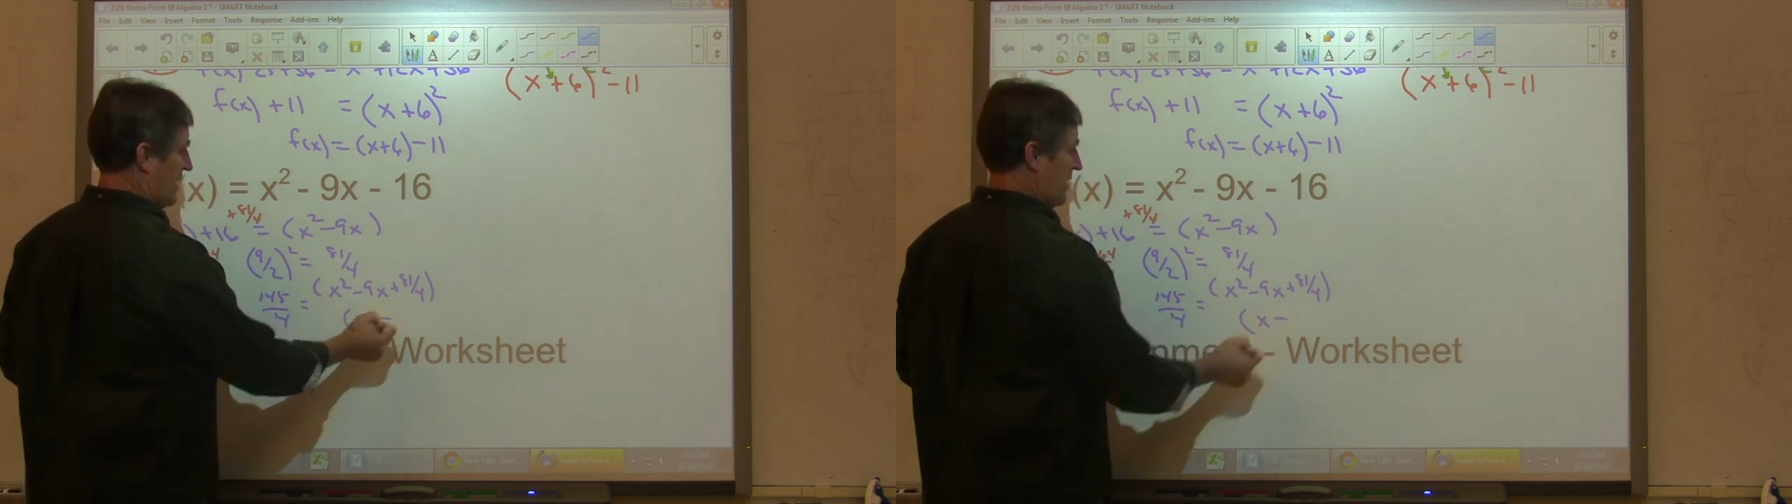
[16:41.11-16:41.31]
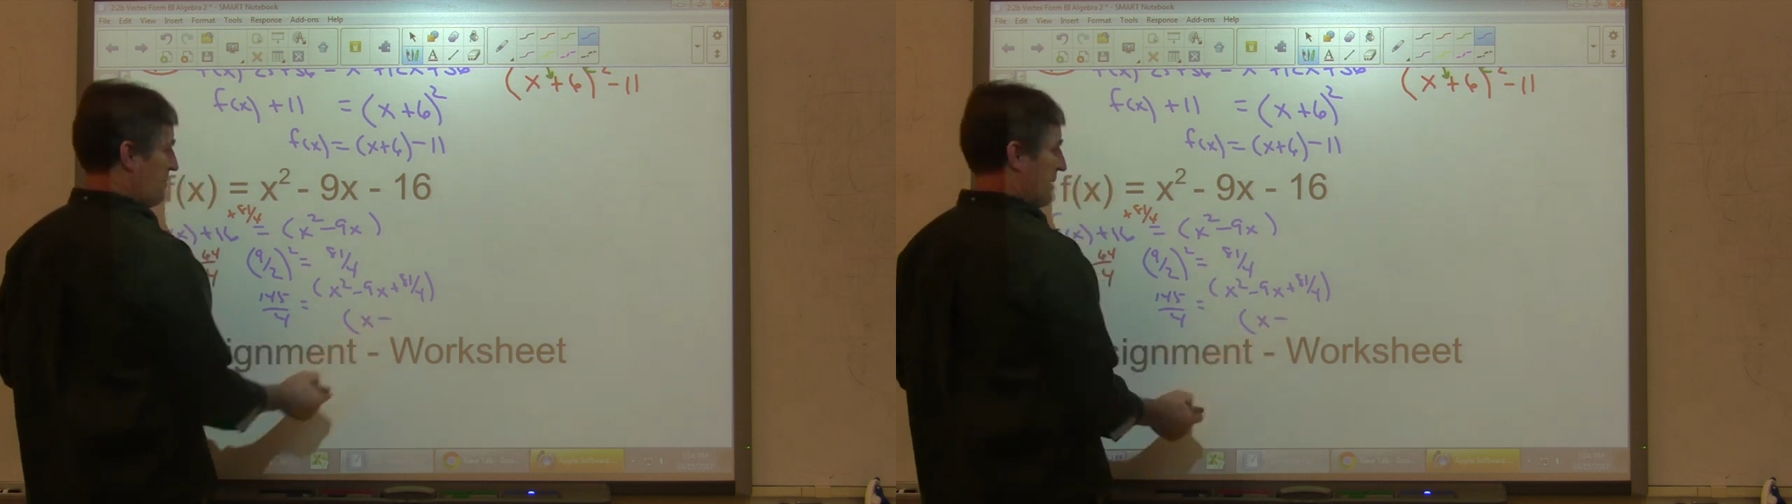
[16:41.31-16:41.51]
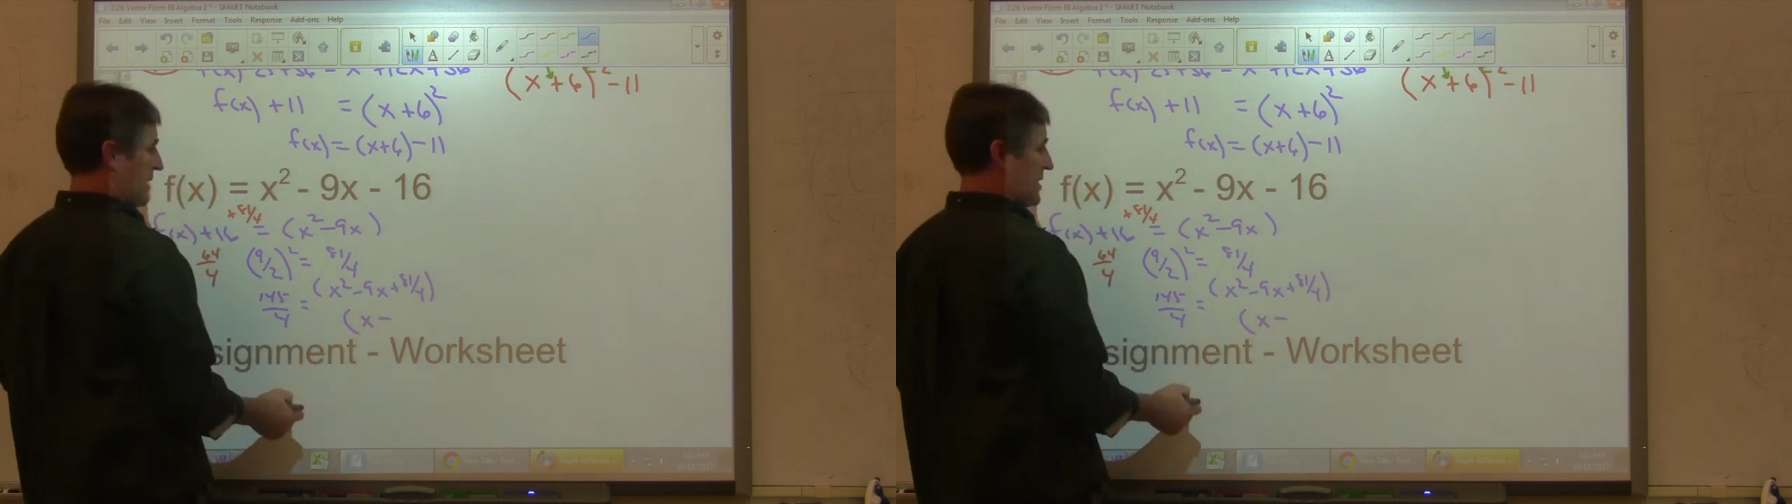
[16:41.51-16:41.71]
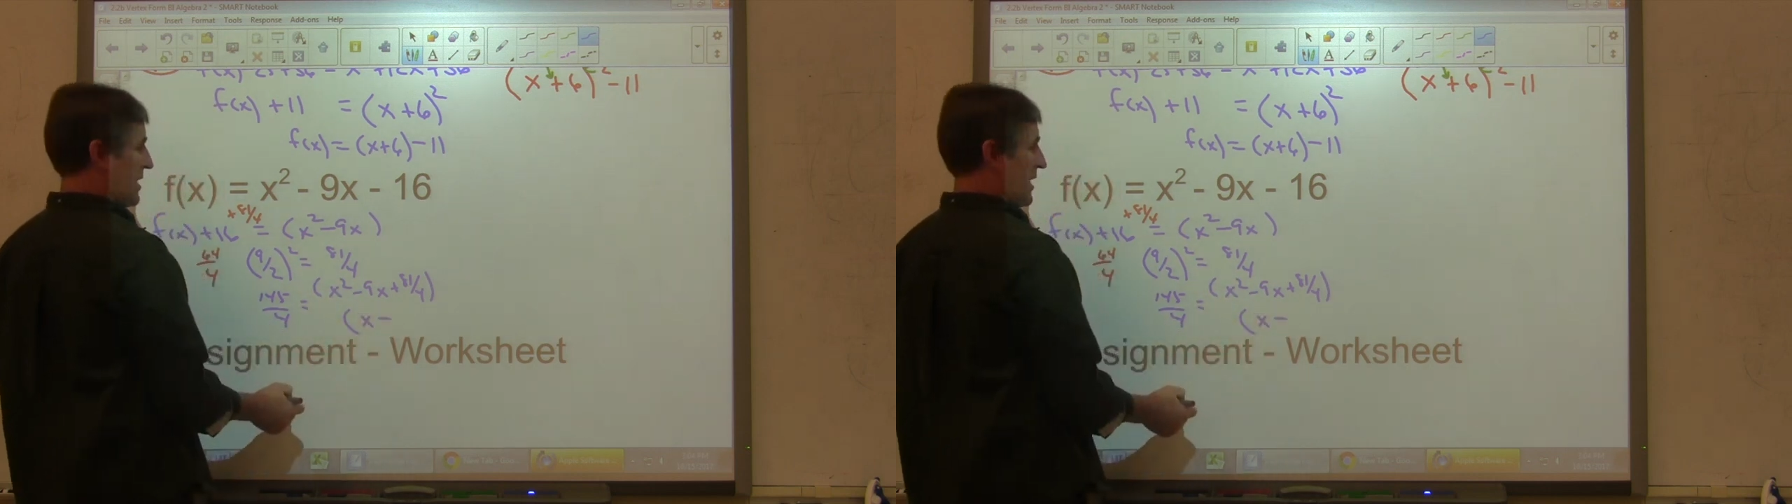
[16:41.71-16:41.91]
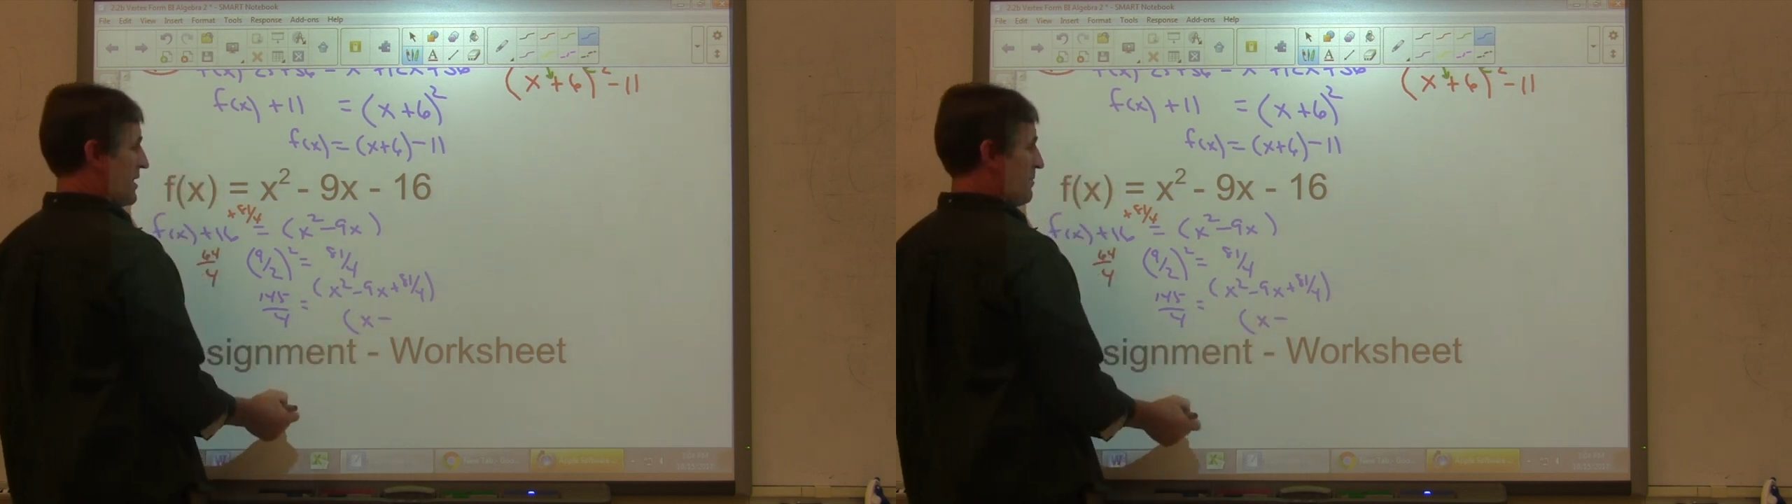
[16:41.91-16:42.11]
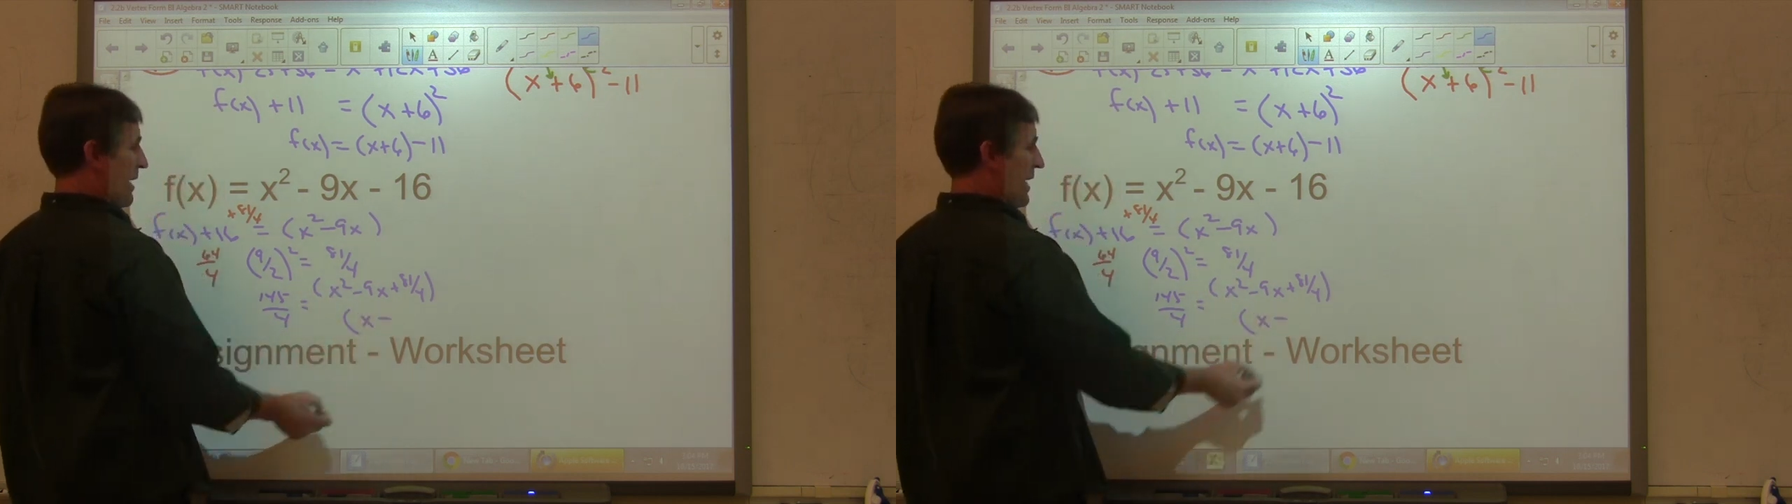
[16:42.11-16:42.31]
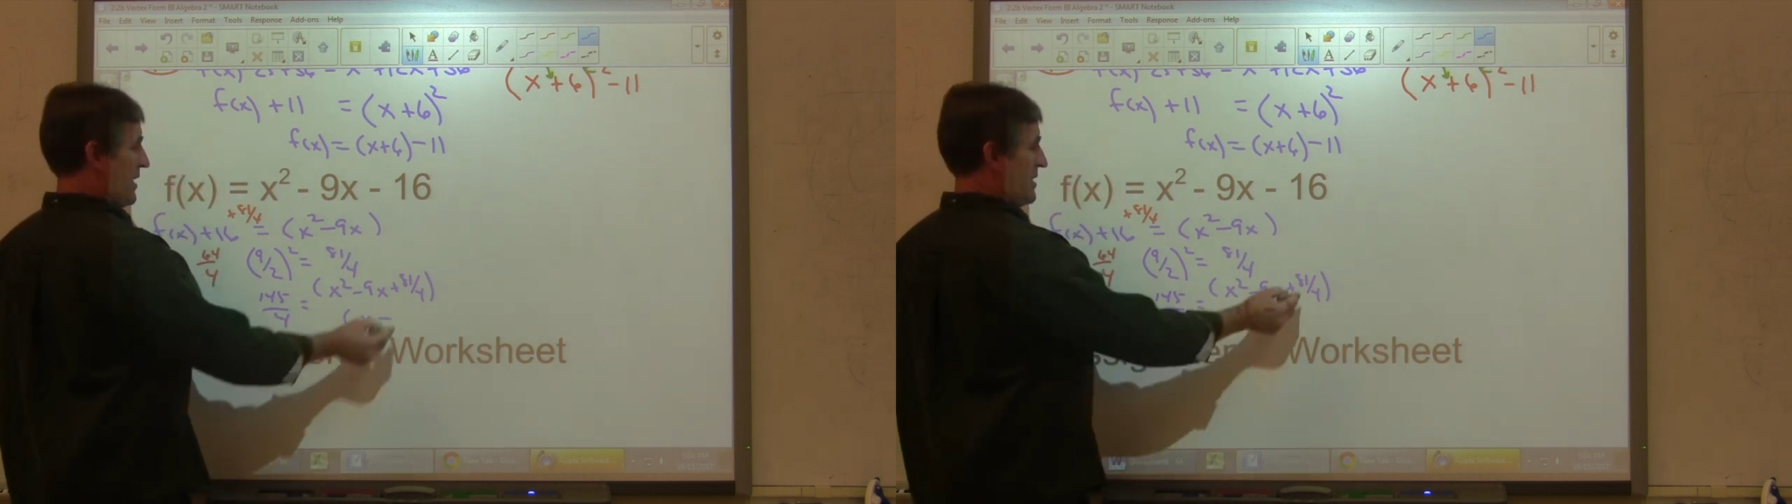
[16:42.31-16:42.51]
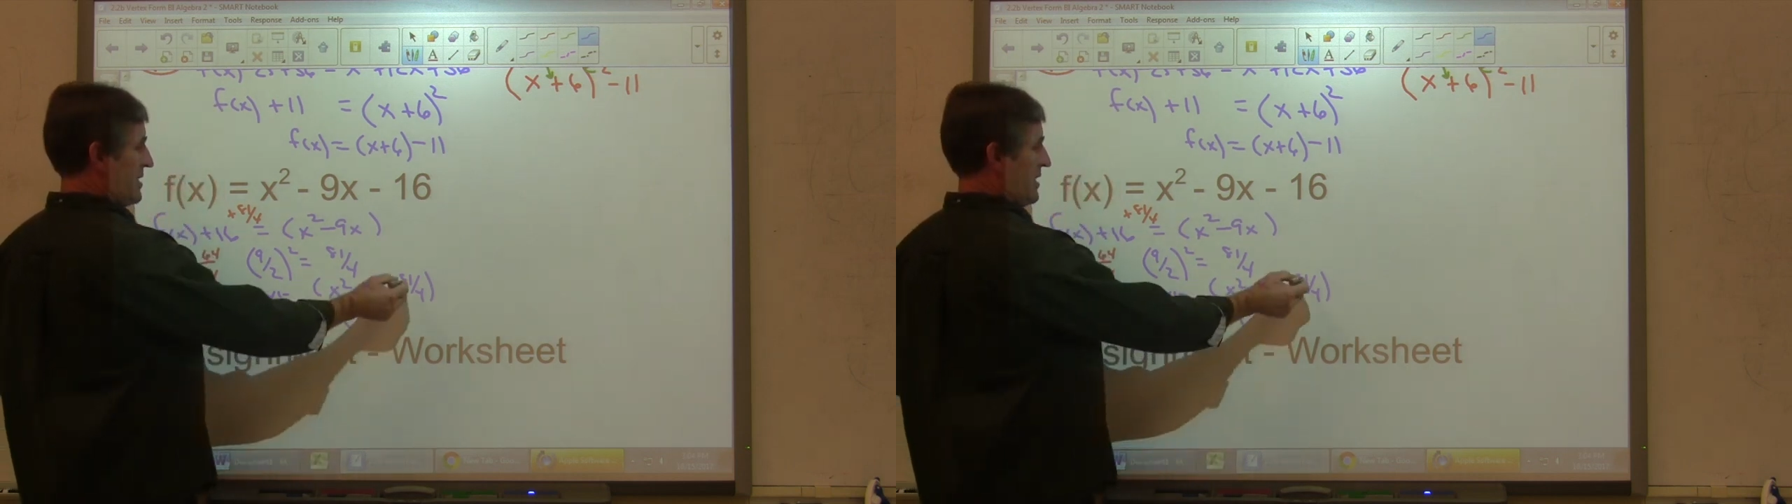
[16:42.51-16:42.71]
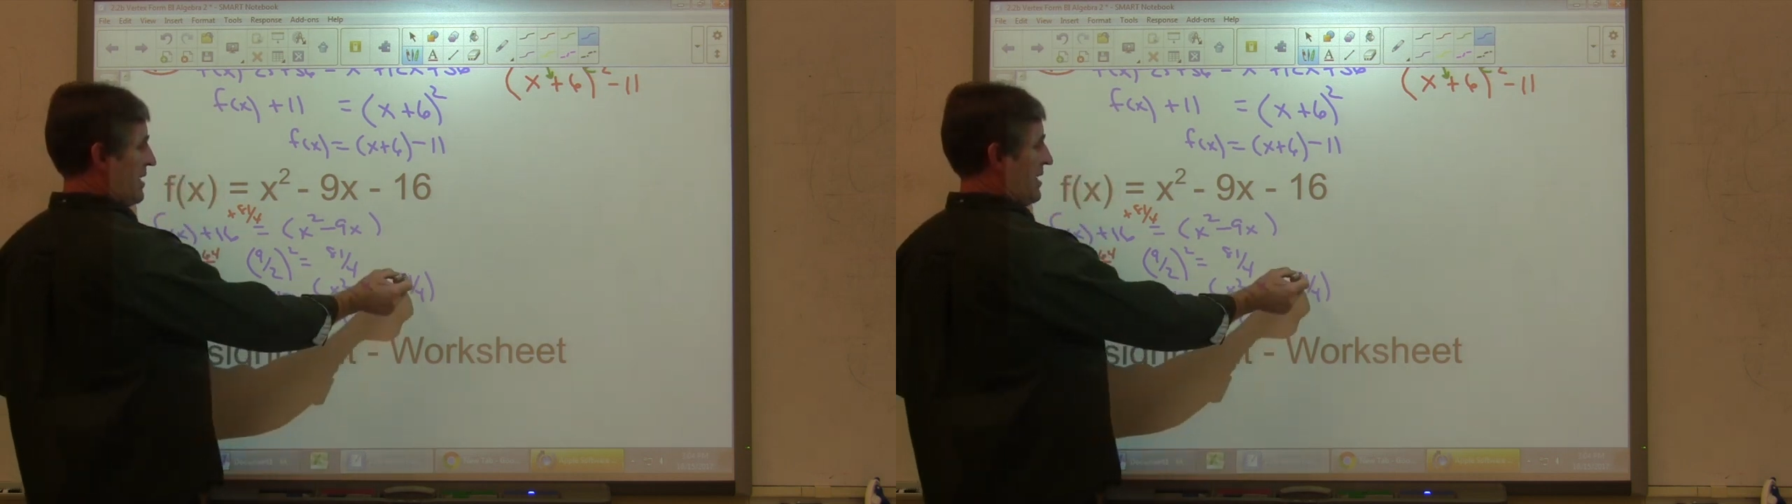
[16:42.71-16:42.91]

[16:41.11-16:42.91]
The middle sign's minus.